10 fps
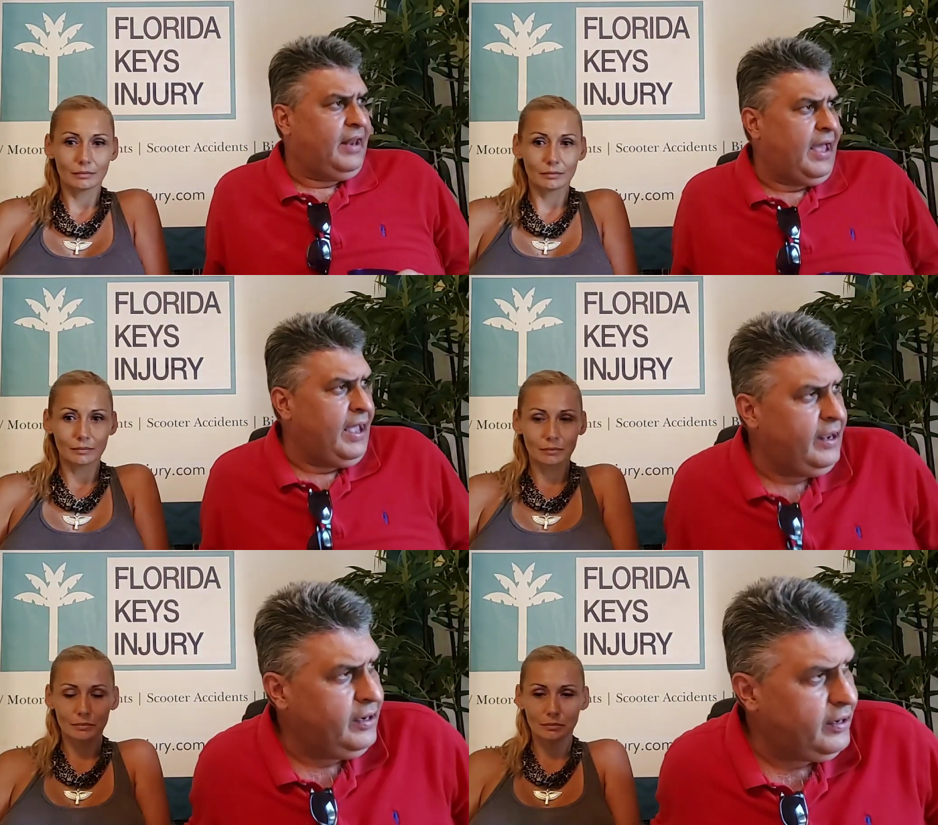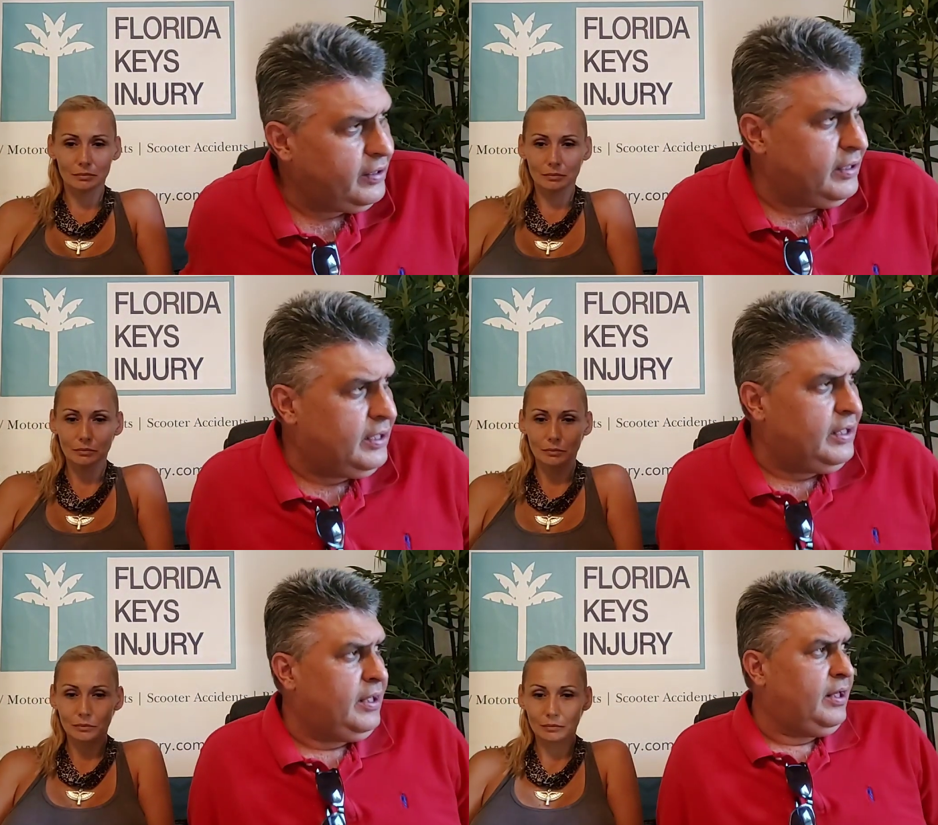Speaker 1: Lane.
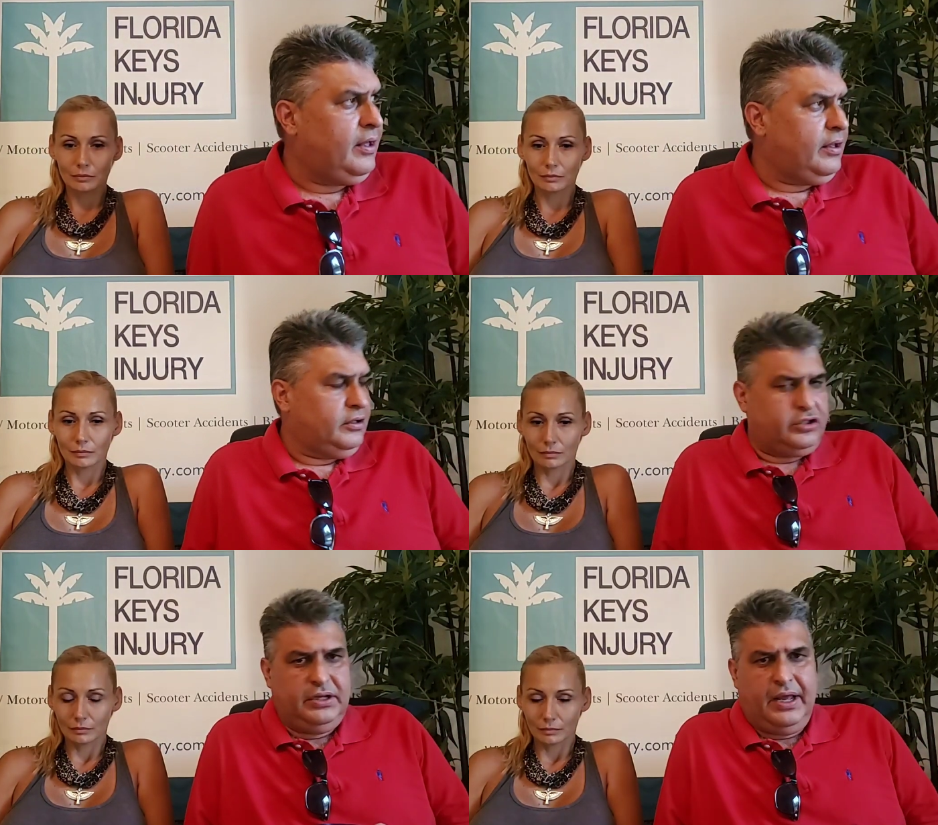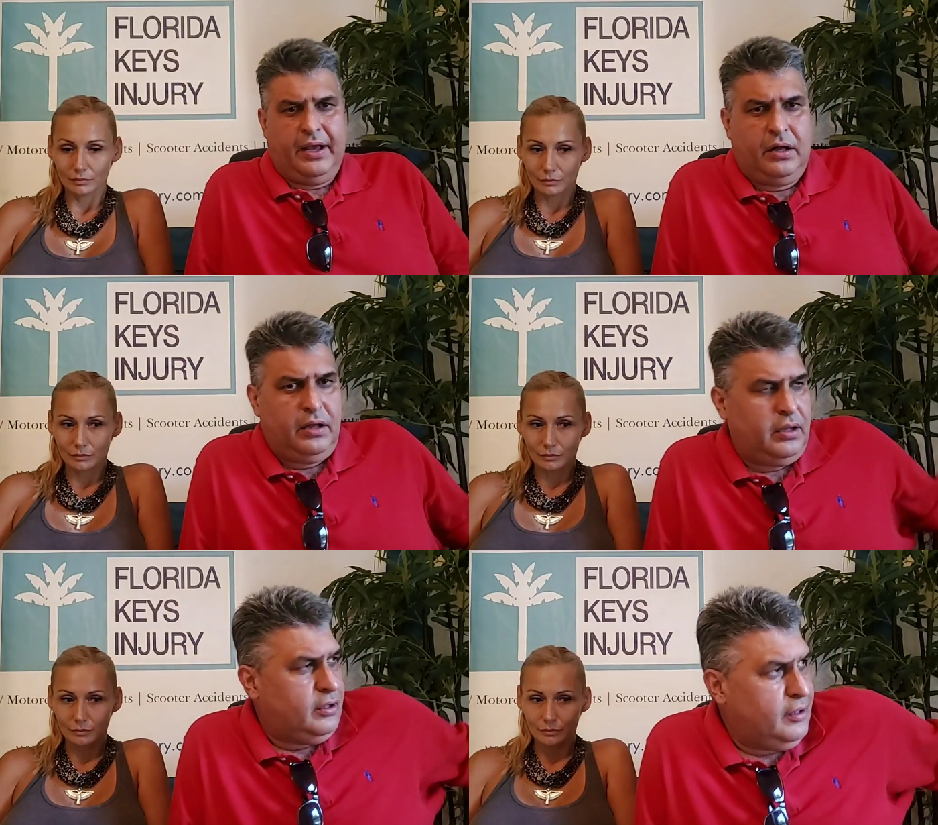She's like
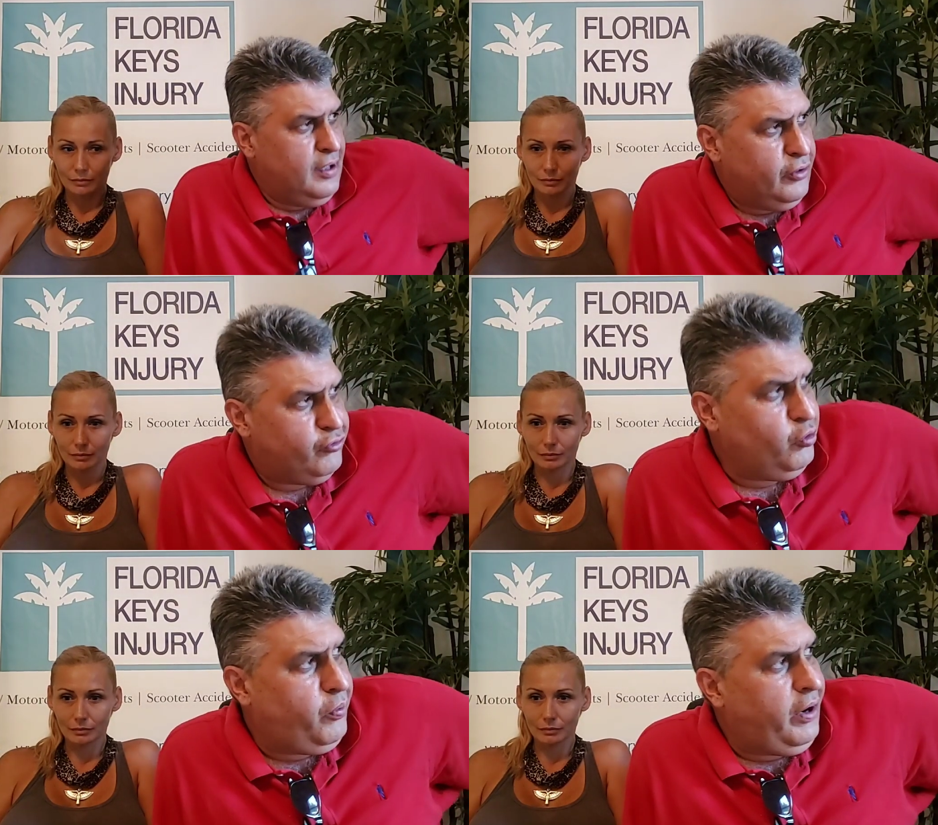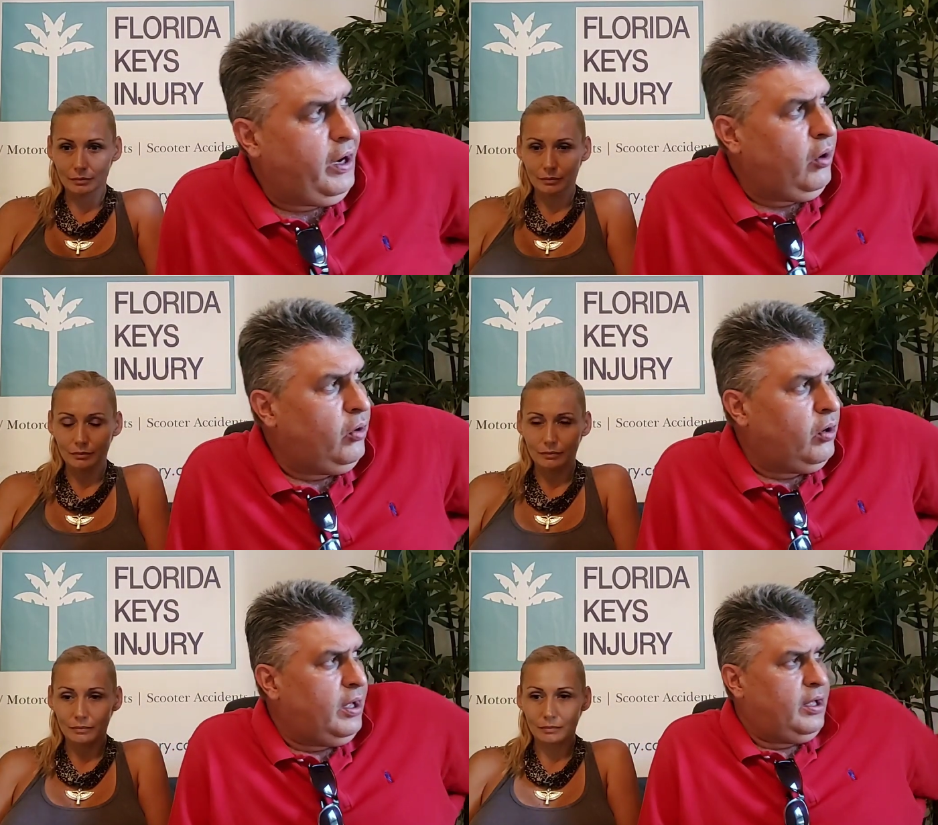a
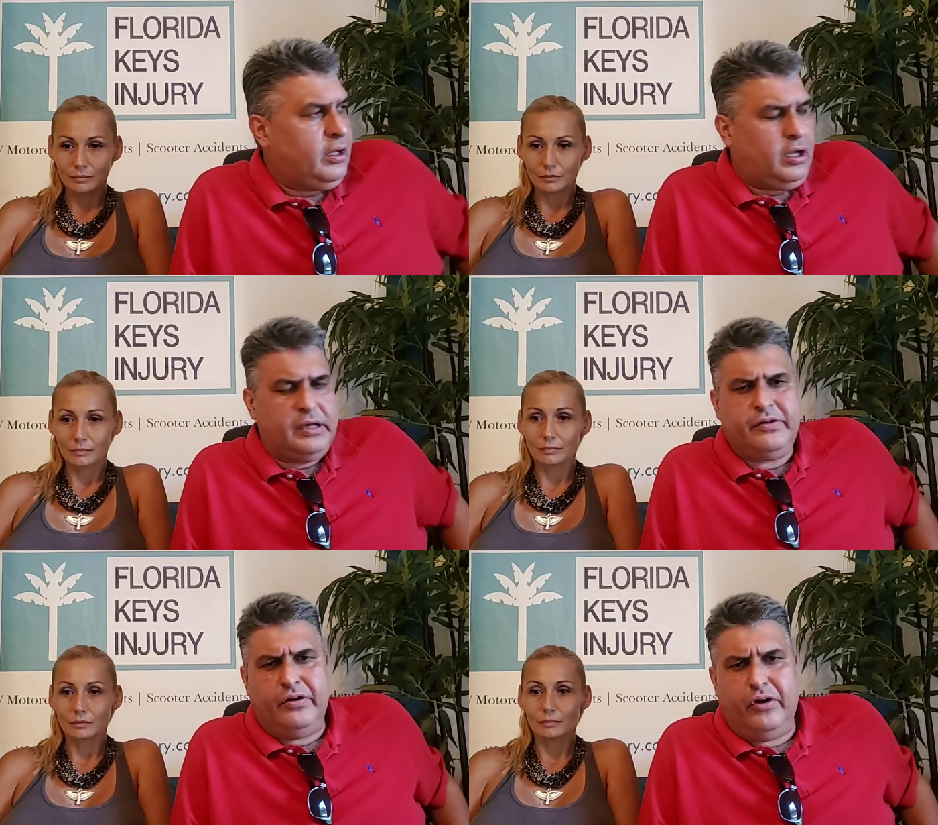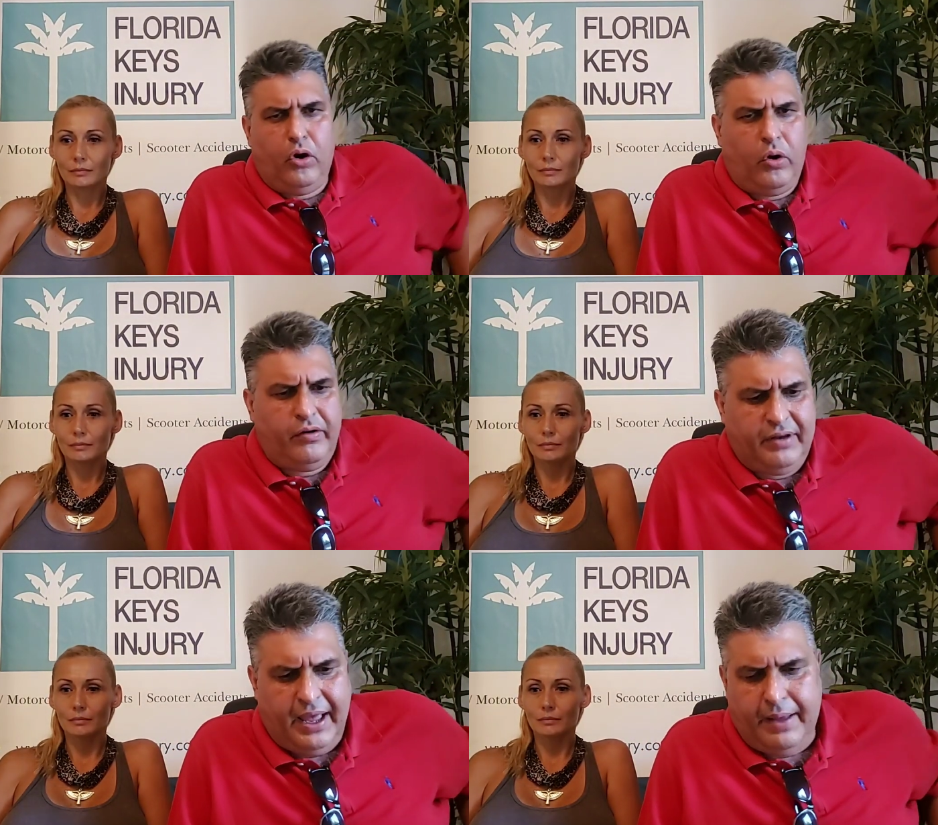superhero cousin of
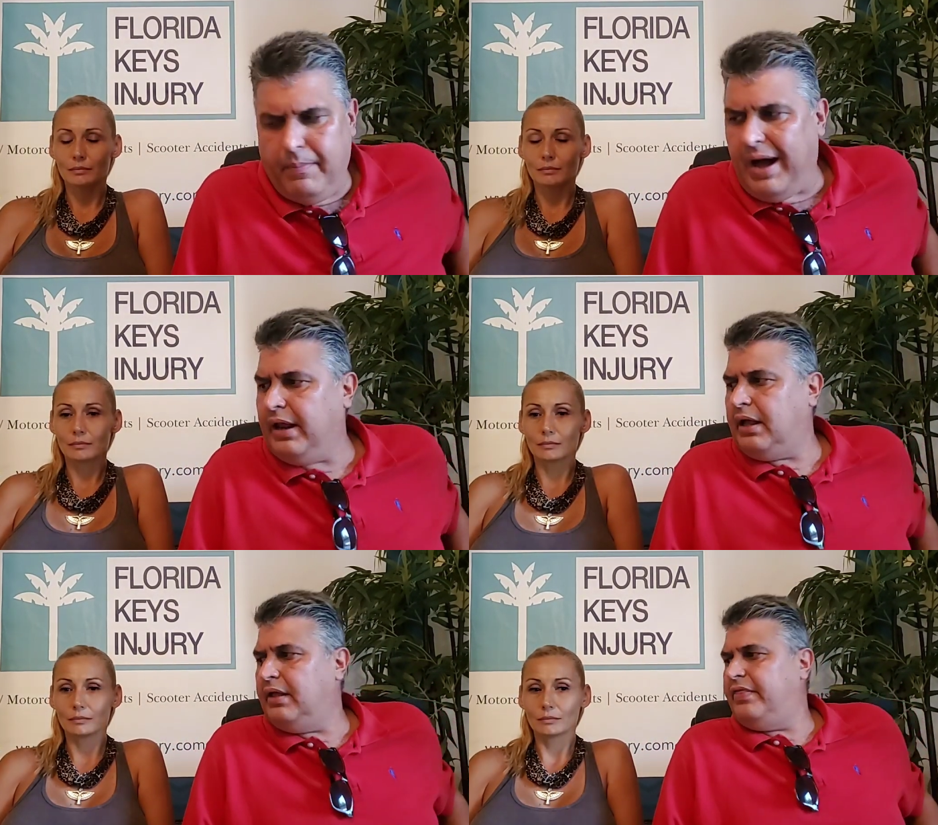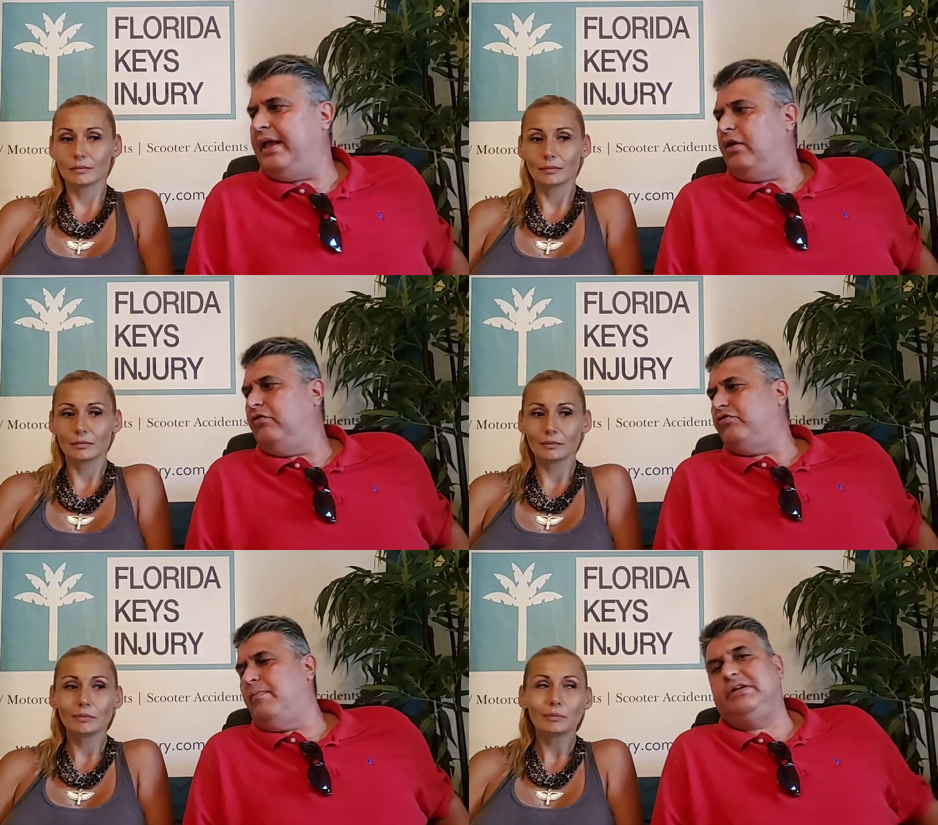Dolores Lane. Monica, thank you
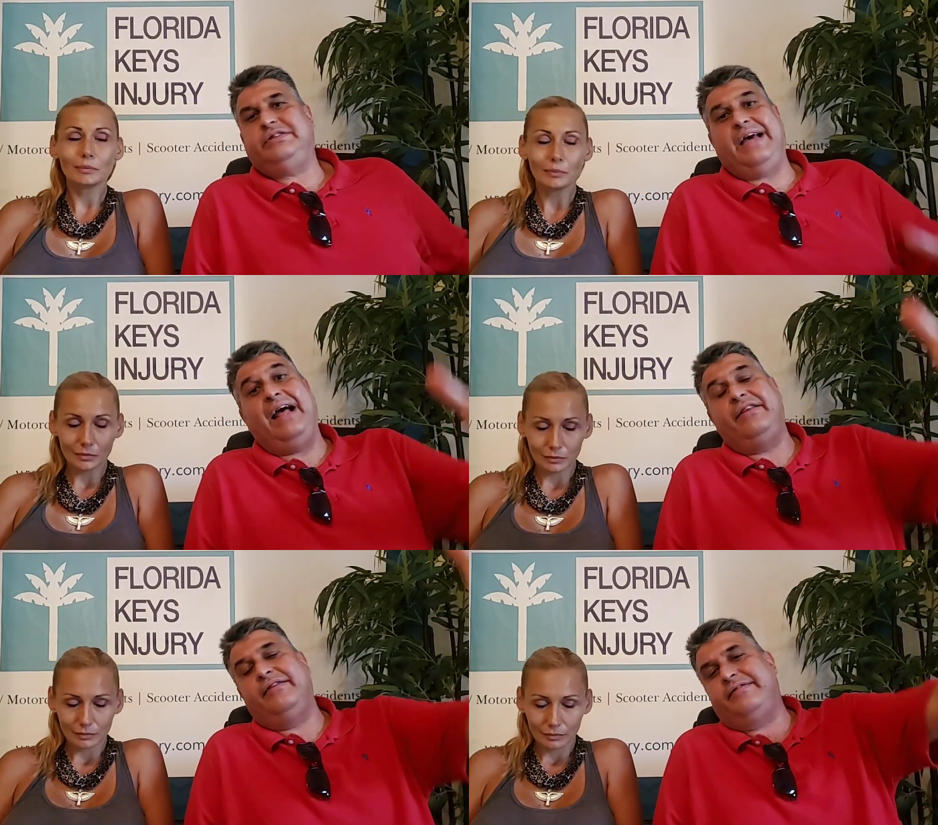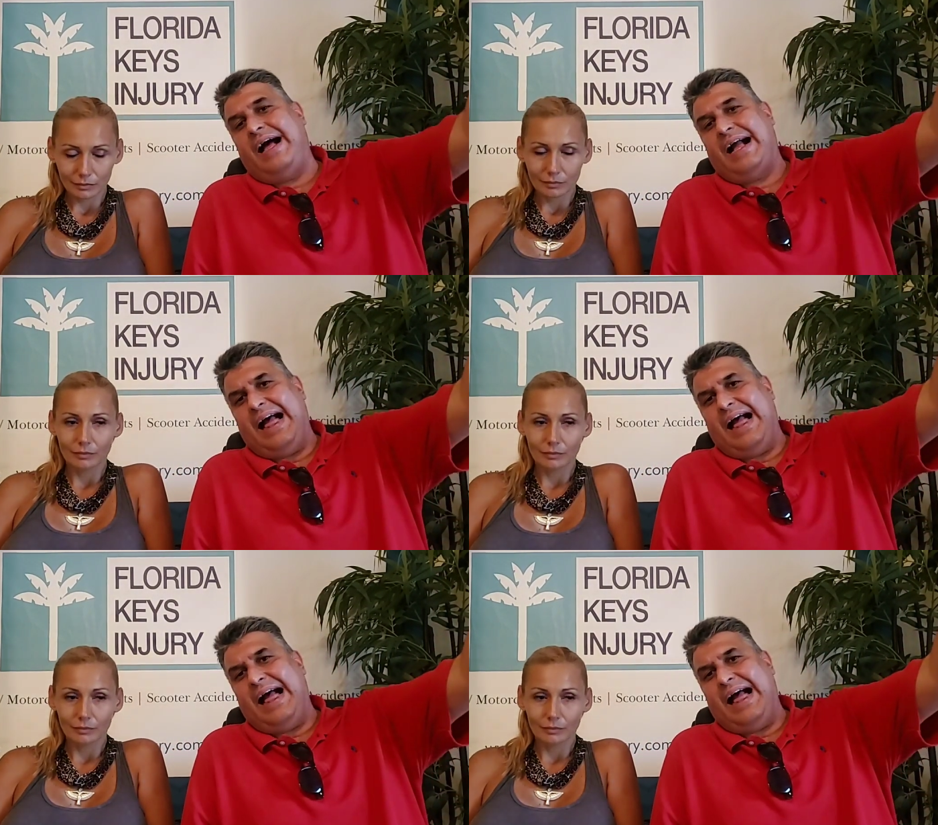so much. Shout out to Stock